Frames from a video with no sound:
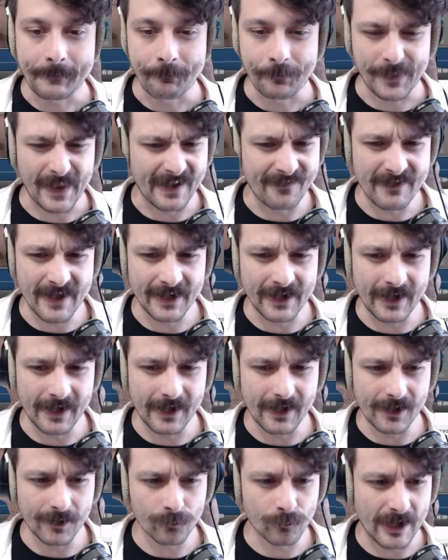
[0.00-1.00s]
and then
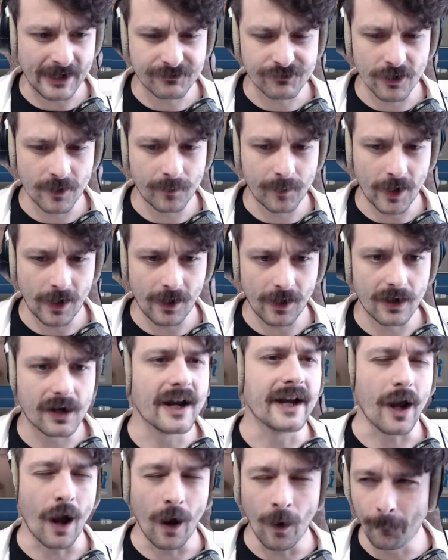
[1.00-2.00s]
Retrobar
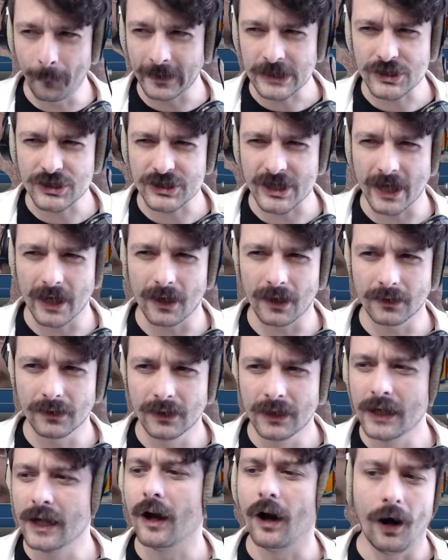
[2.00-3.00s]
and OpenShell.
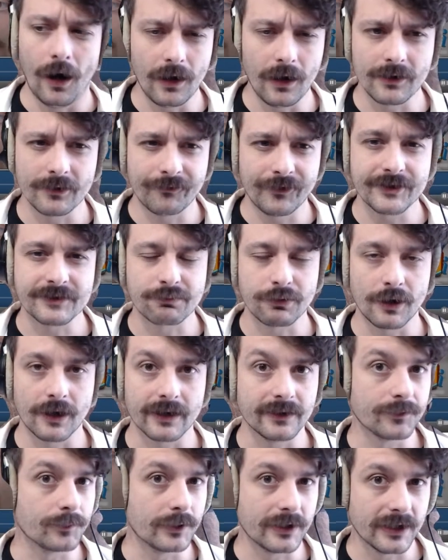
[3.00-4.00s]
All of those
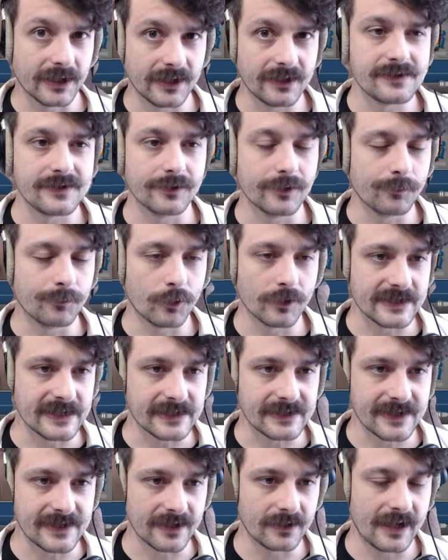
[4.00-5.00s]
plugins we'll get into in more
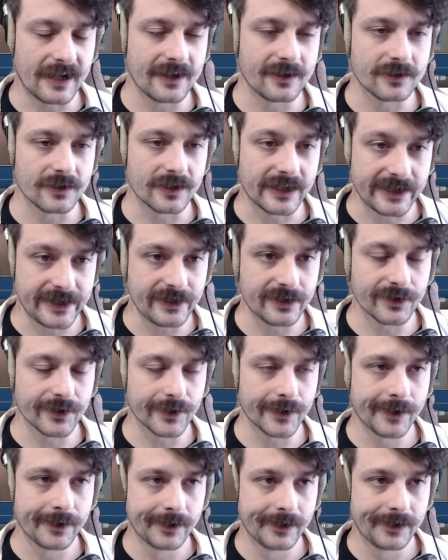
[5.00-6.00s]
detail, either
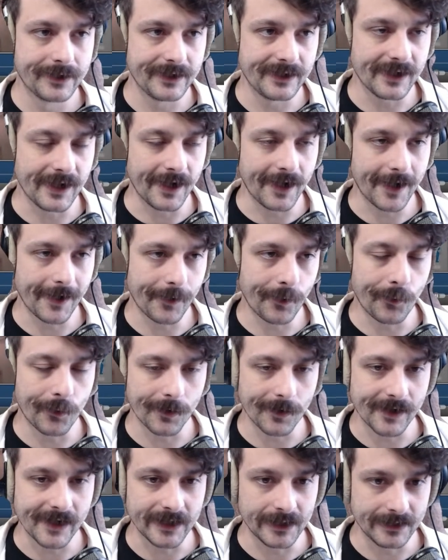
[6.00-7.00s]
here
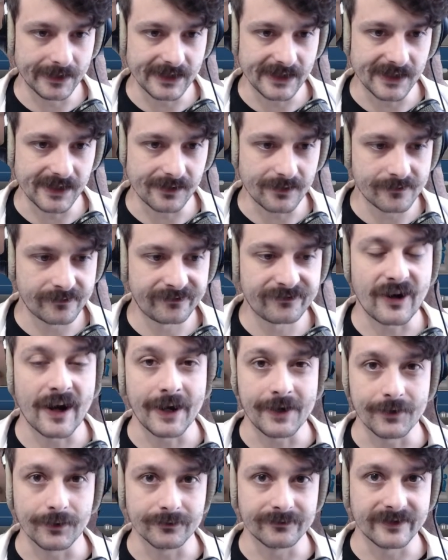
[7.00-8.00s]
or in the
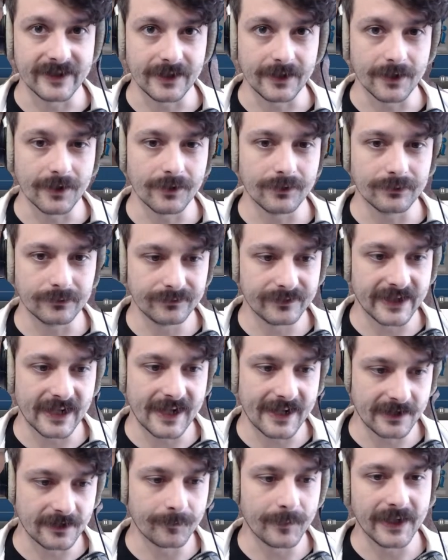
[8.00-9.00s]
final video that I
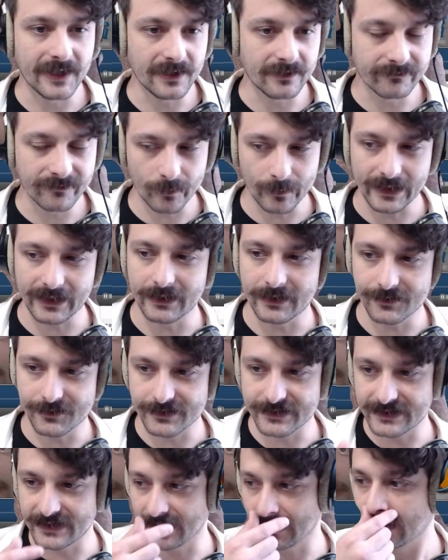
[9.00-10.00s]
end up making for Wicked
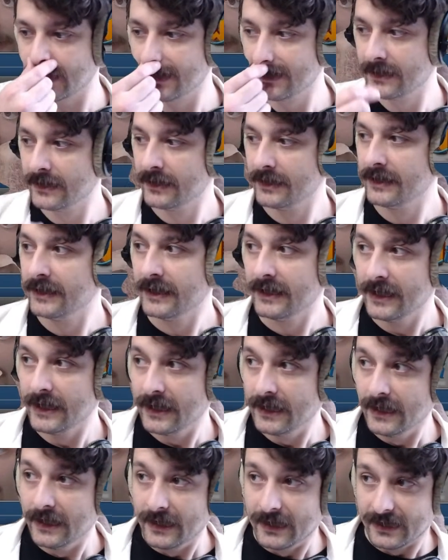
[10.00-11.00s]
Interesting.
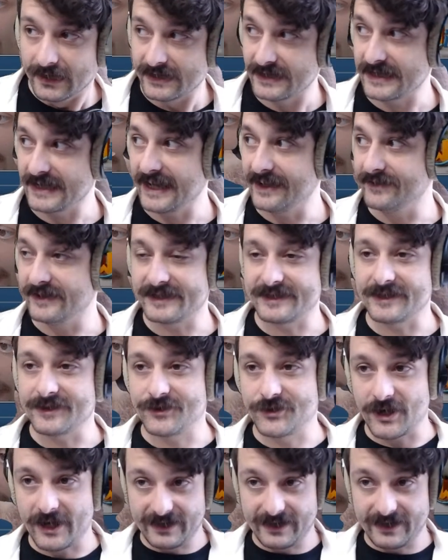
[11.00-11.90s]
Because again, this is